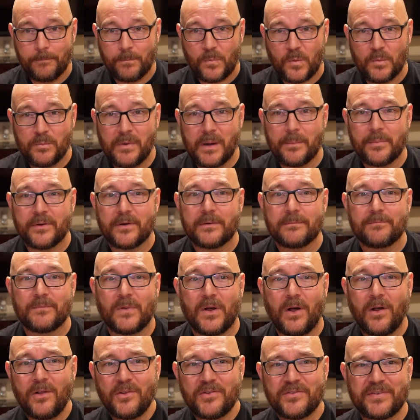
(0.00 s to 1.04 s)
Remember,
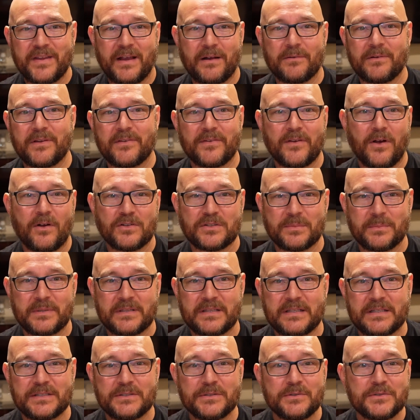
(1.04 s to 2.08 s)
all sound is
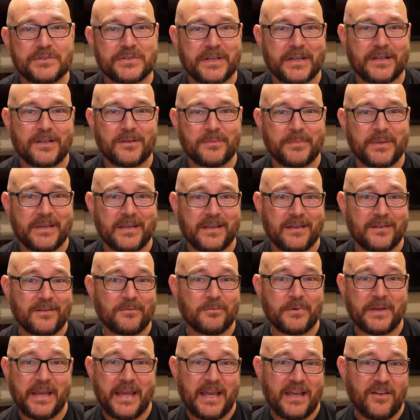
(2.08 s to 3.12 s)
ultimately 2-channel because
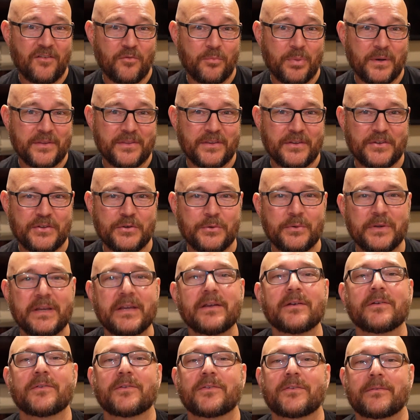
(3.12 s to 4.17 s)
we have but the 2
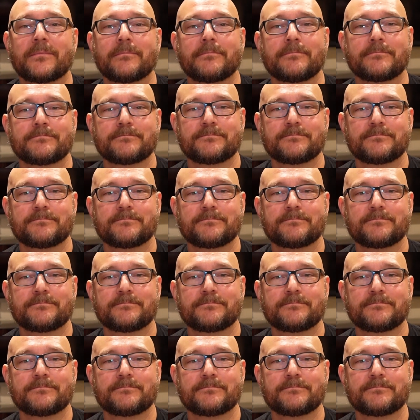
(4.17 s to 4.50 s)
ears.